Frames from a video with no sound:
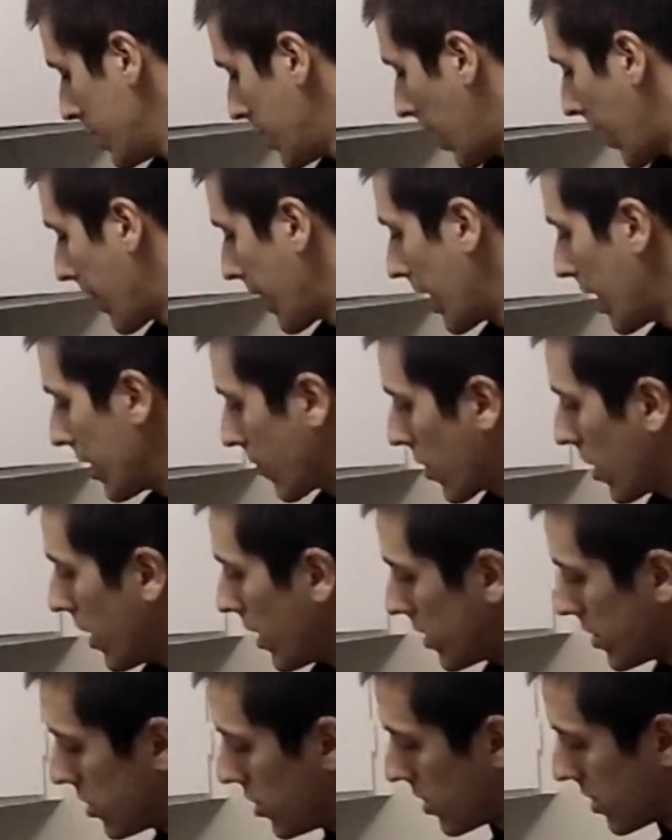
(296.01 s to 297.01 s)
And then I've
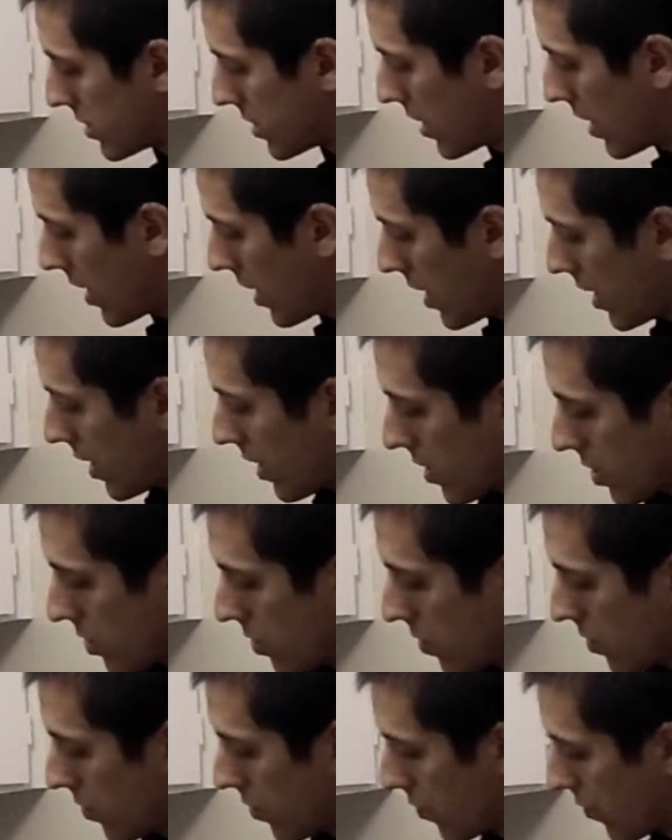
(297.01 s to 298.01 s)
got just a
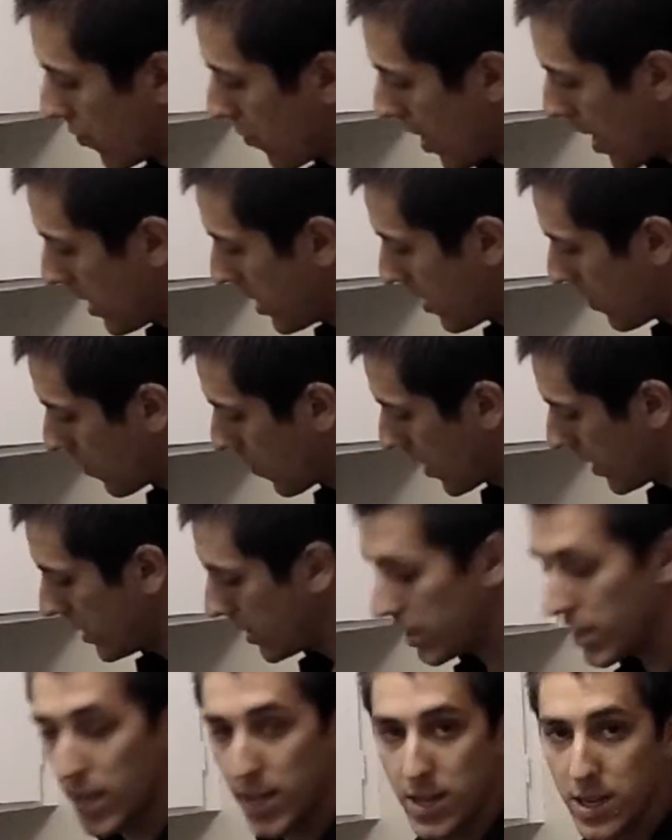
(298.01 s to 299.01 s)
red and
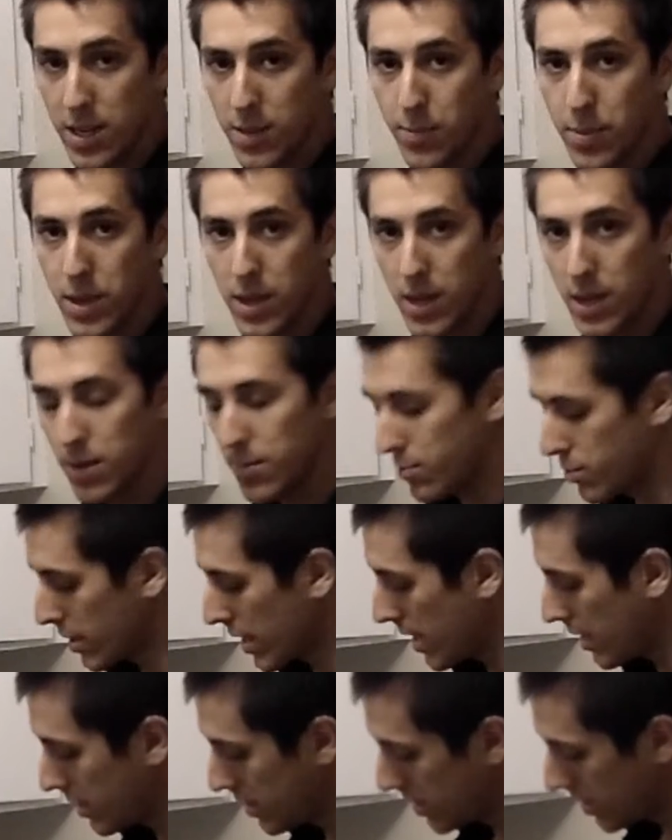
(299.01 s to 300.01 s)
white kidney bean
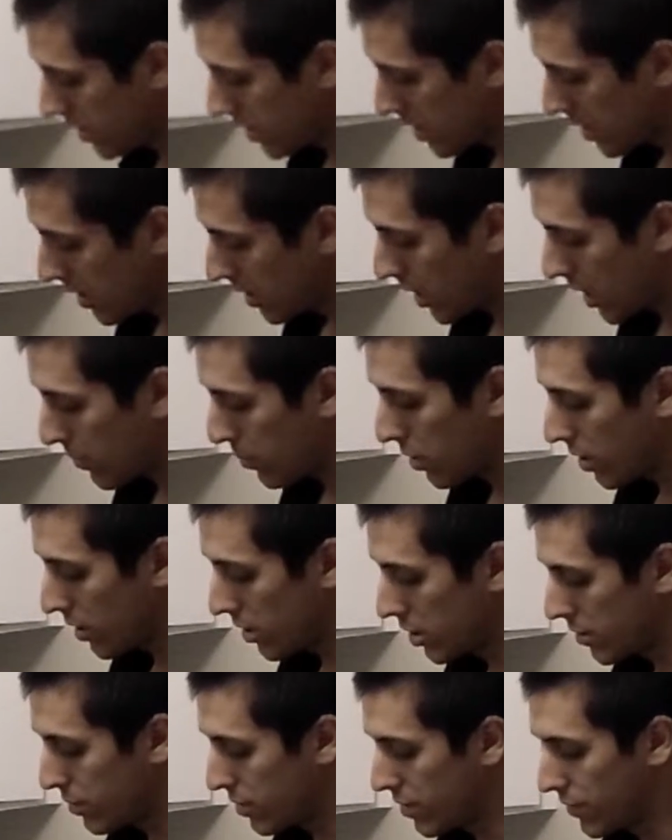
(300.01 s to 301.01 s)
blend, and I put a
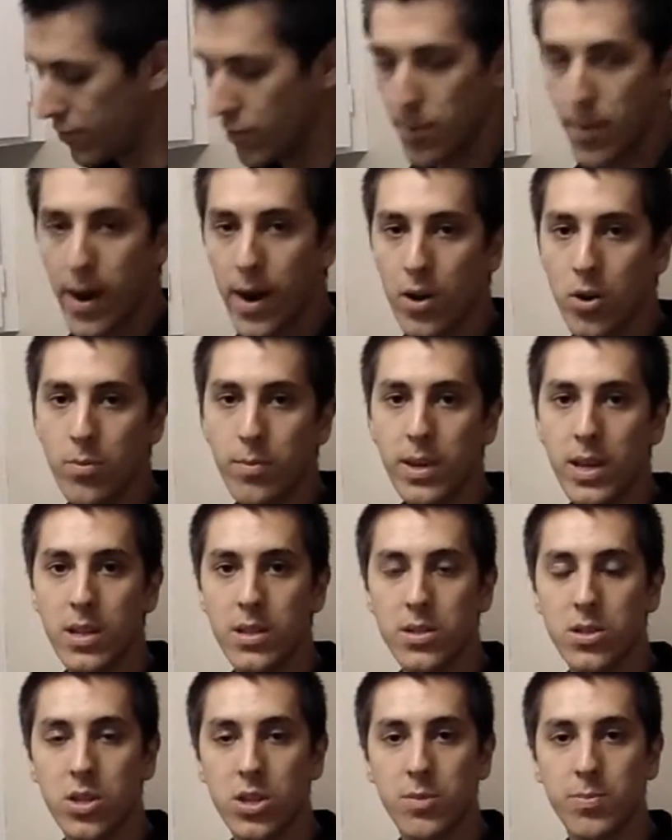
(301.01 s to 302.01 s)
little bit of Romano
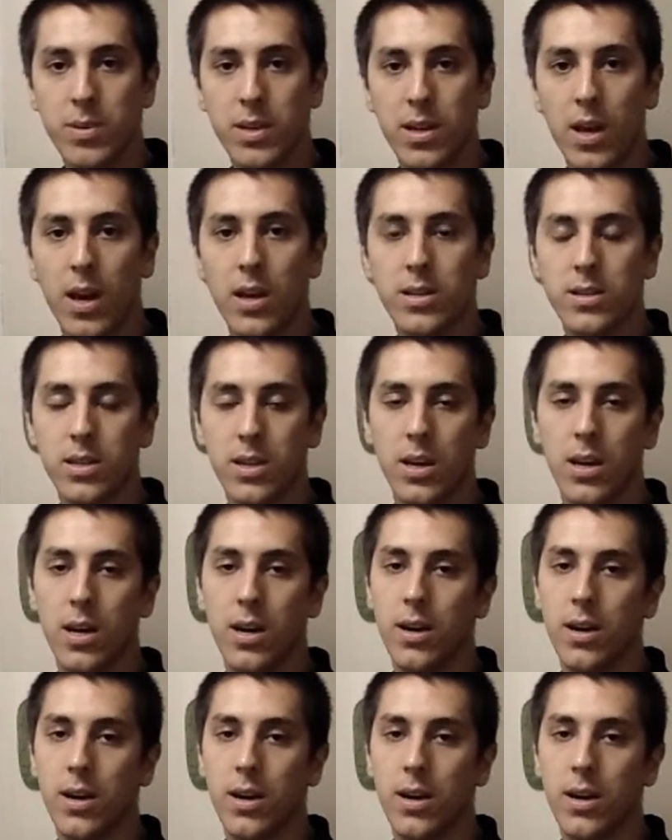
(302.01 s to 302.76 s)
beans just because